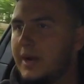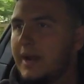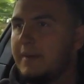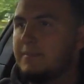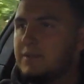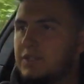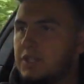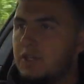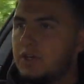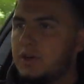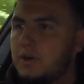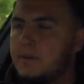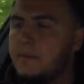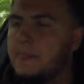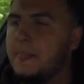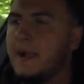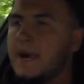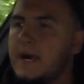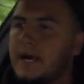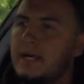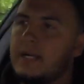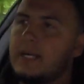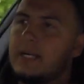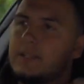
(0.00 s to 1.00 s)

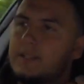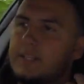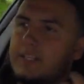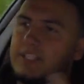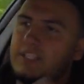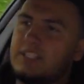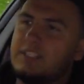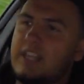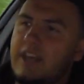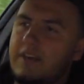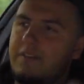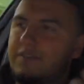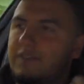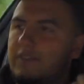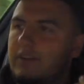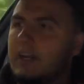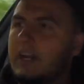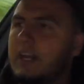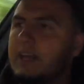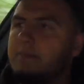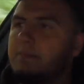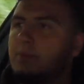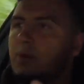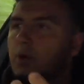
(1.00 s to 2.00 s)
M2, this is
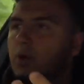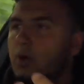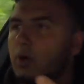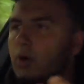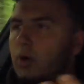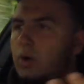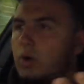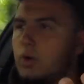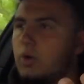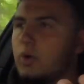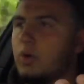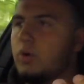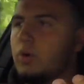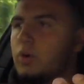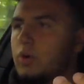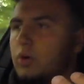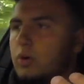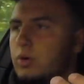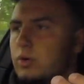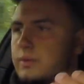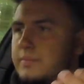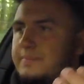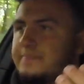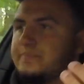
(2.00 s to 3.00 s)
definitely
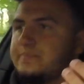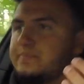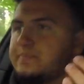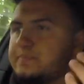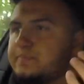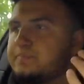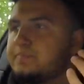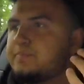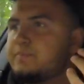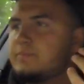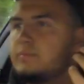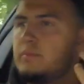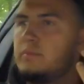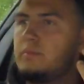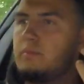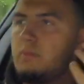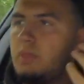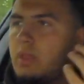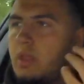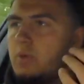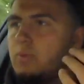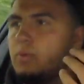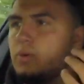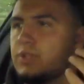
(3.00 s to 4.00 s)
more,
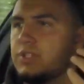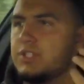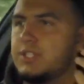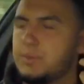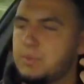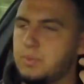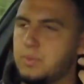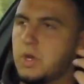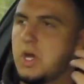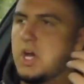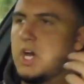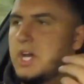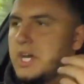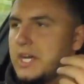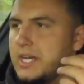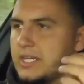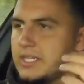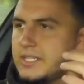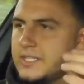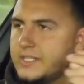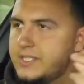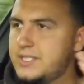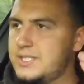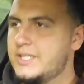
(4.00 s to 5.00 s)
what's the
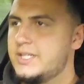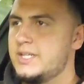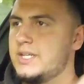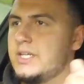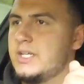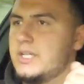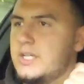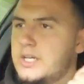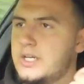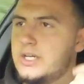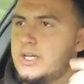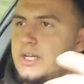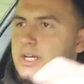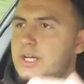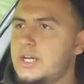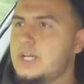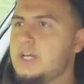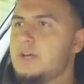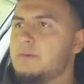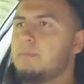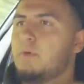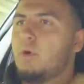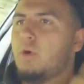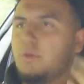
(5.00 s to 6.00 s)
word,
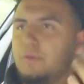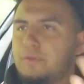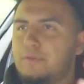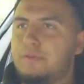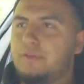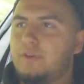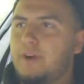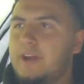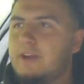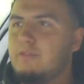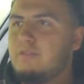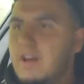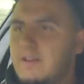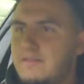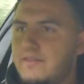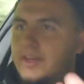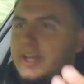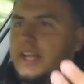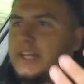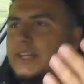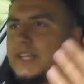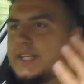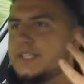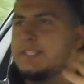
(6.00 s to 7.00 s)
more free
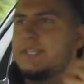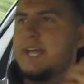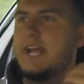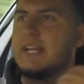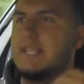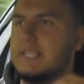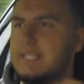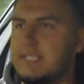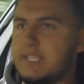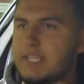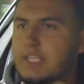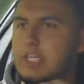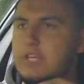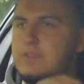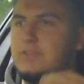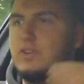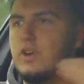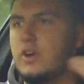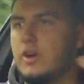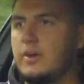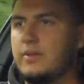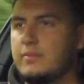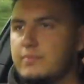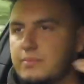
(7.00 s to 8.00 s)
revving, in the sense that you've
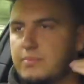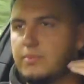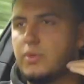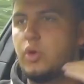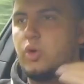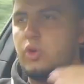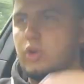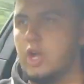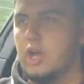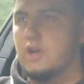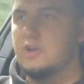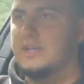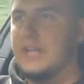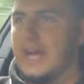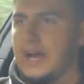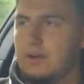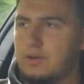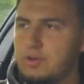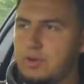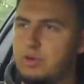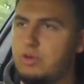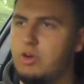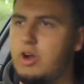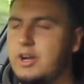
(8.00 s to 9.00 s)
got more low
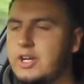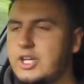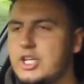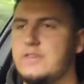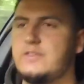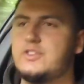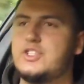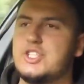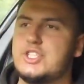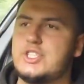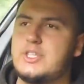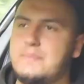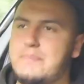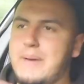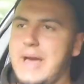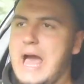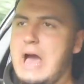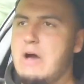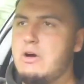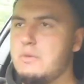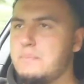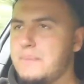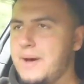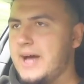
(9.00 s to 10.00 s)
down grunt. The
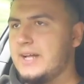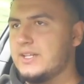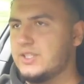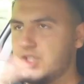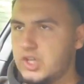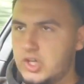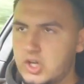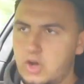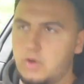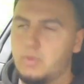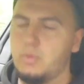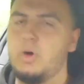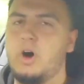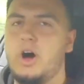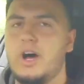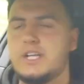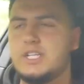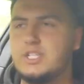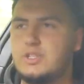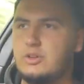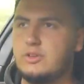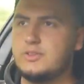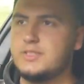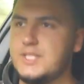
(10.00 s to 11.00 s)
power band's a lot
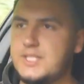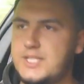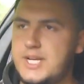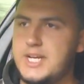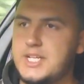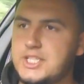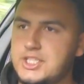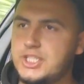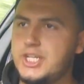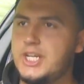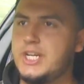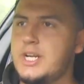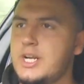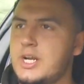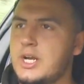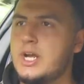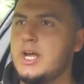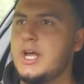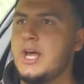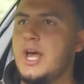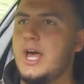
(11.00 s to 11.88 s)
wiser on this engine.